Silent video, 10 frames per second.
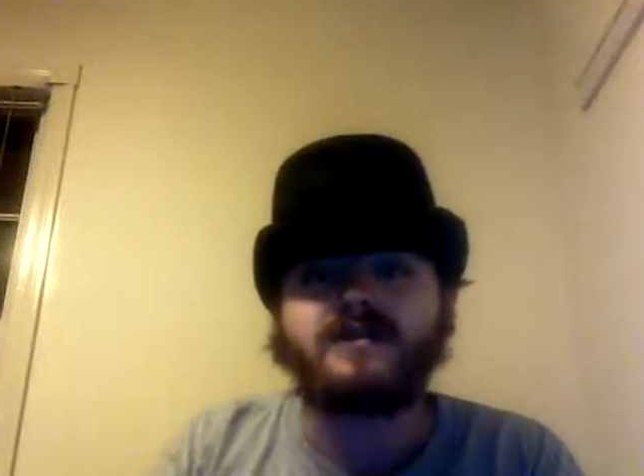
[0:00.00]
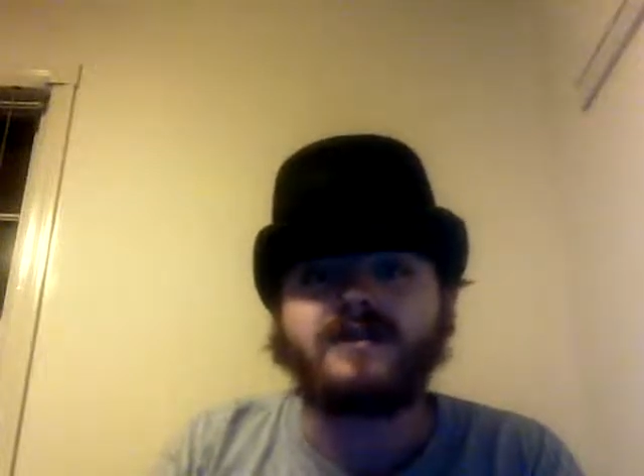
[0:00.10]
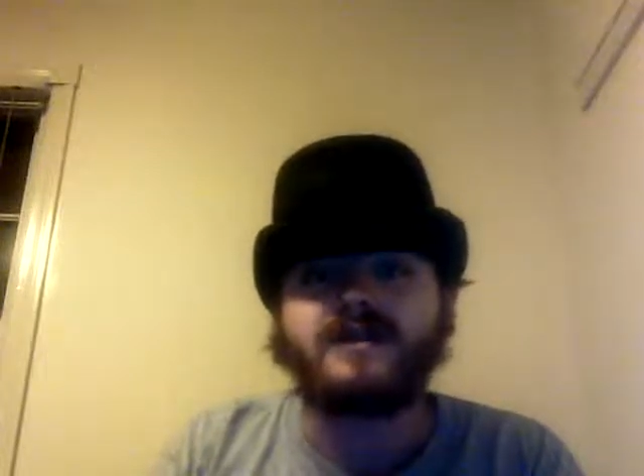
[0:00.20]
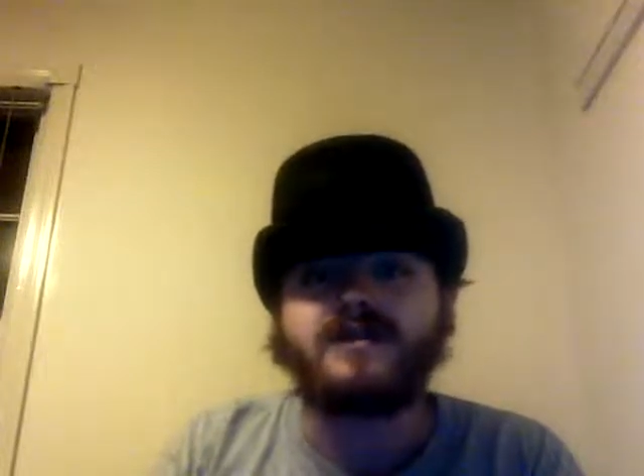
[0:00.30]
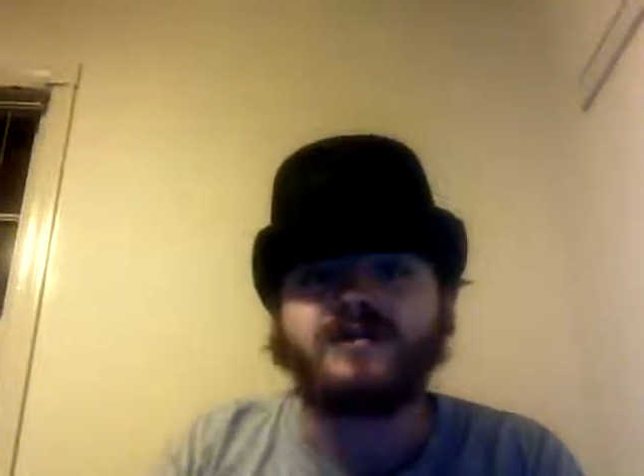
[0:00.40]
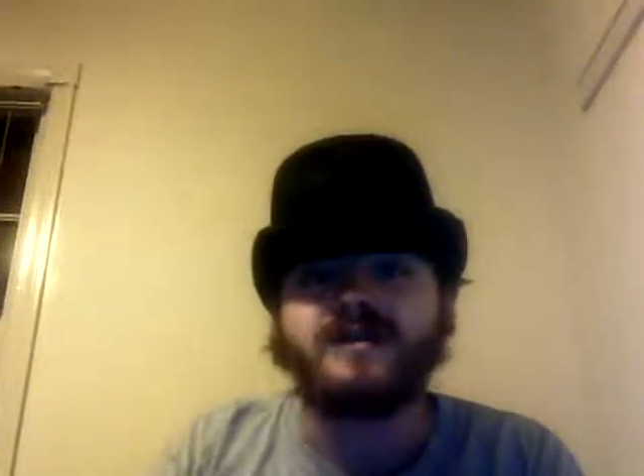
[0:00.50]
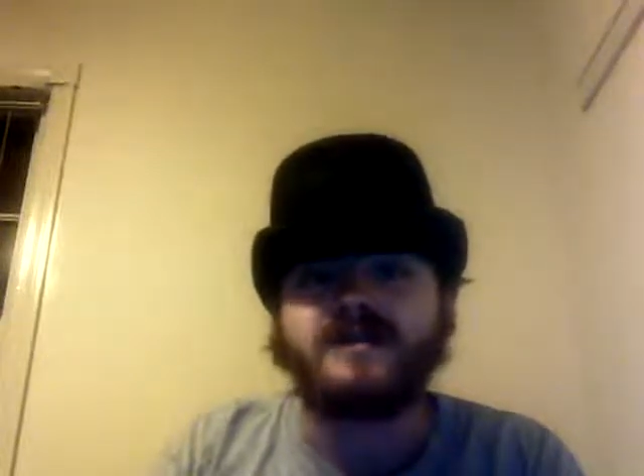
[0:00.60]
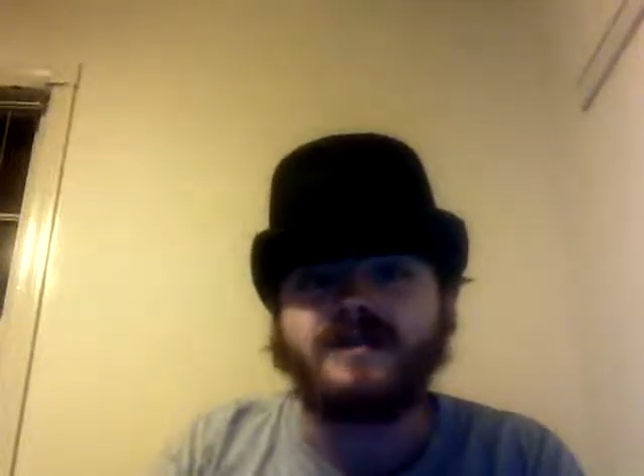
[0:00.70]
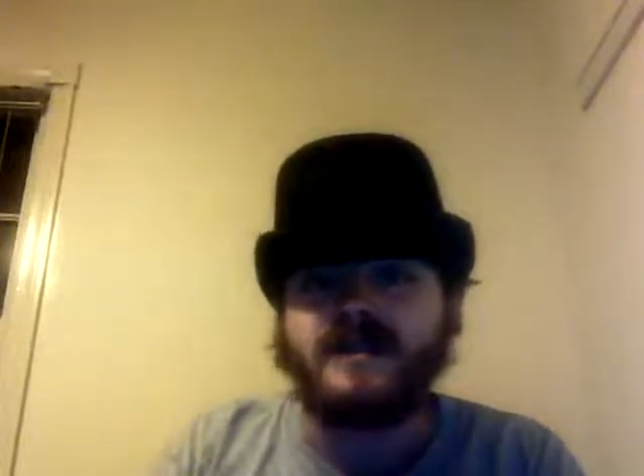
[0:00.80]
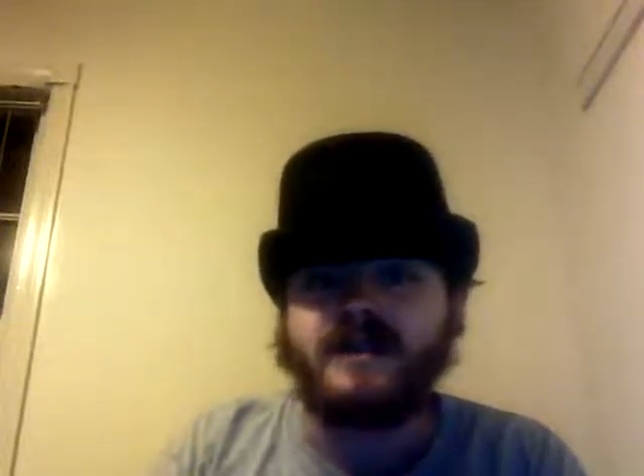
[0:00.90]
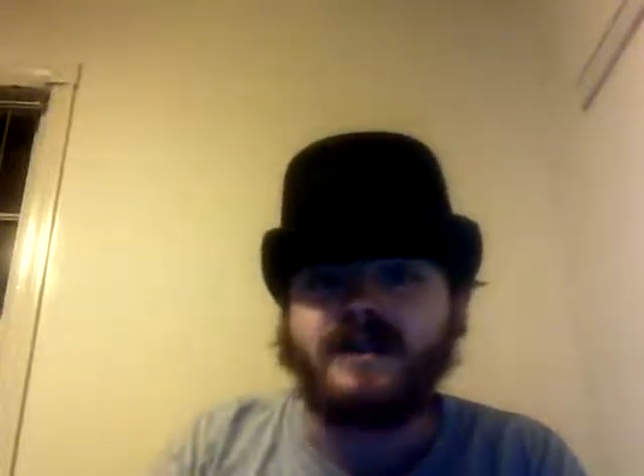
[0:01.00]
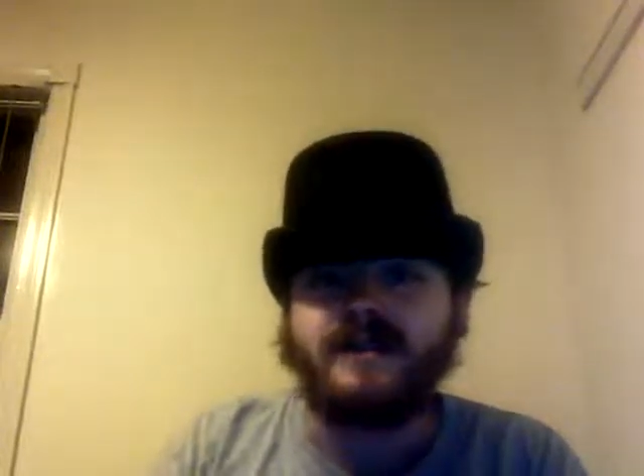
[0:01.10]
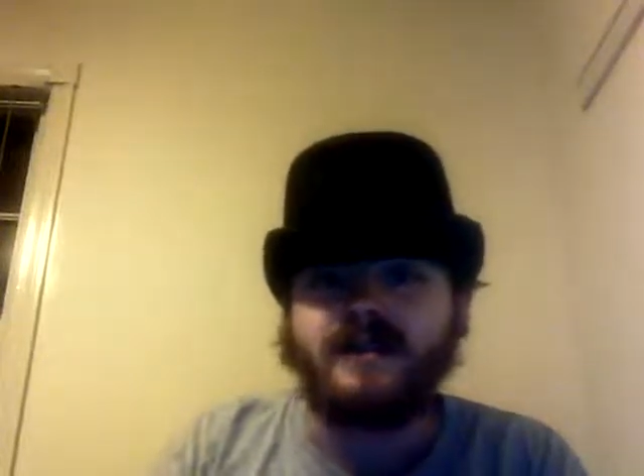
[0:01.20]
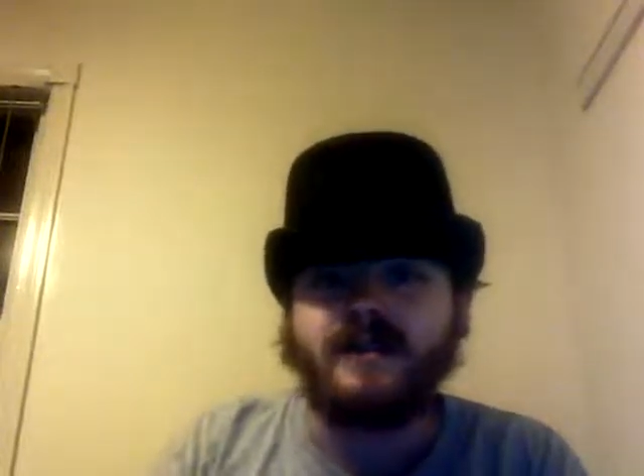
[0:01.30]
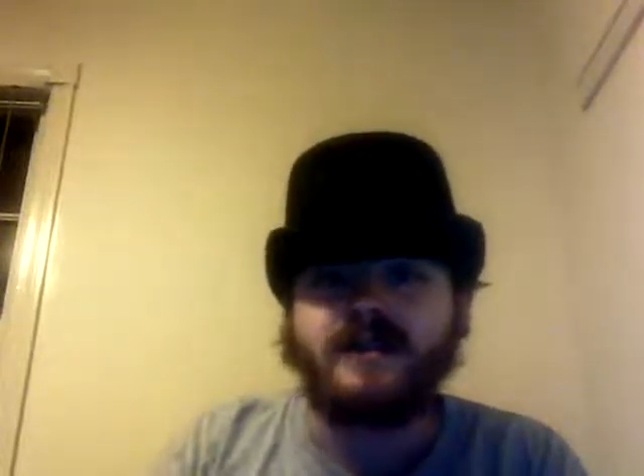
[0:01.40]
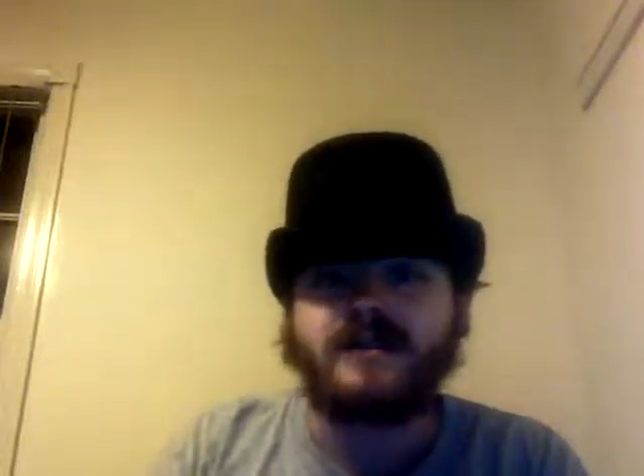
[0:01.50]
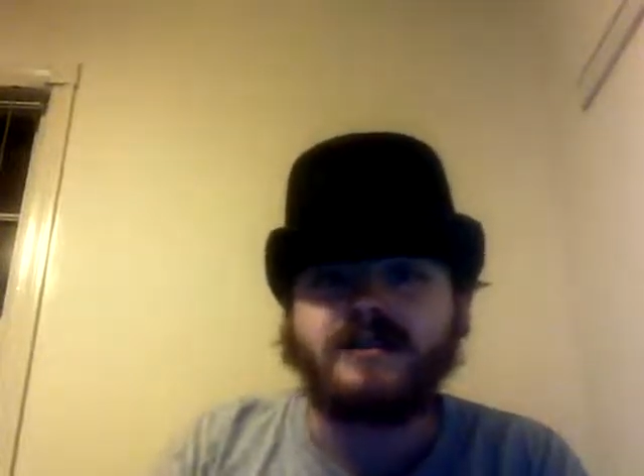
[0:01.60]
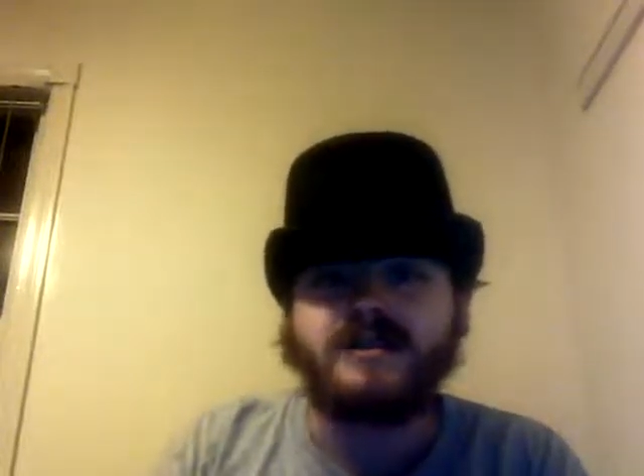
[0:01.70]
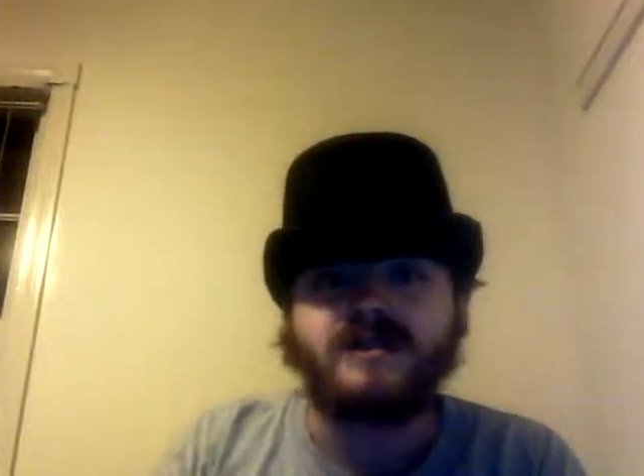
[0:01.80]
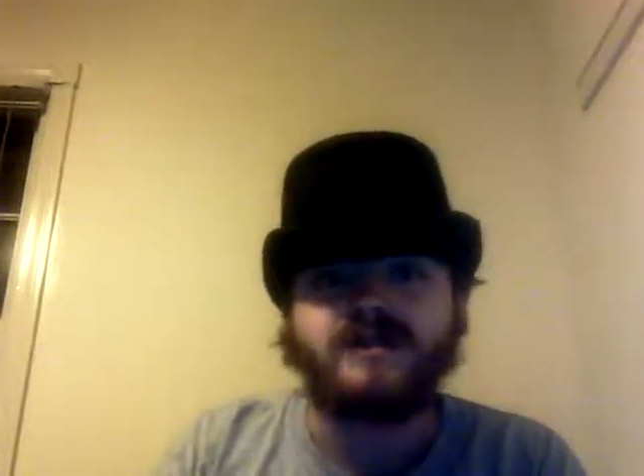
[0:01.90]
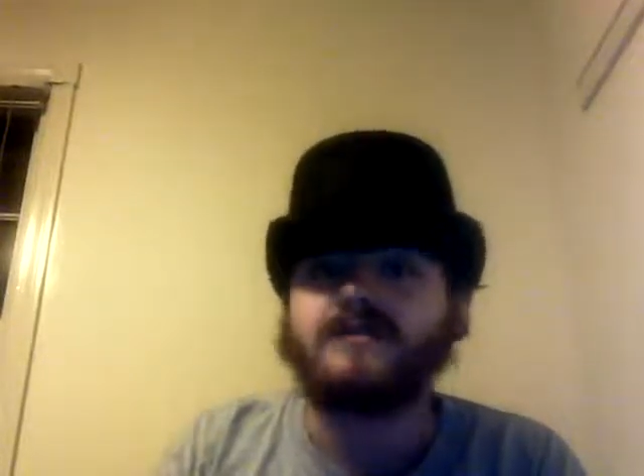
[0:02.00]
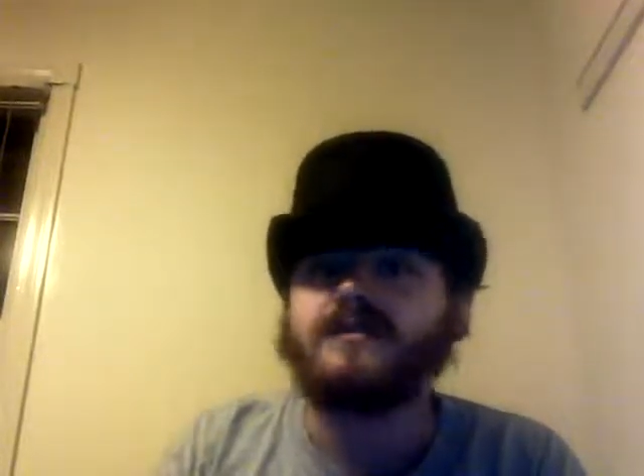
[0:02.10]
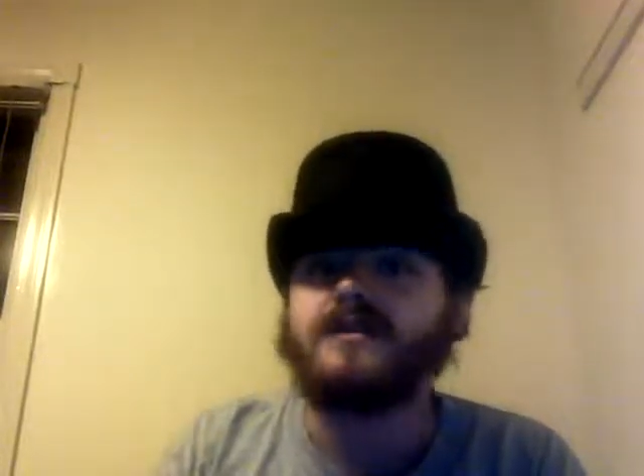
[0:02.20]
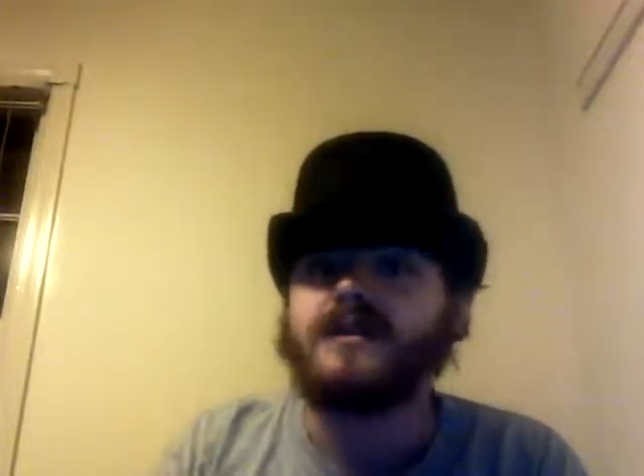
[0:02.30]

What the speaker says: to make choices, like, soon,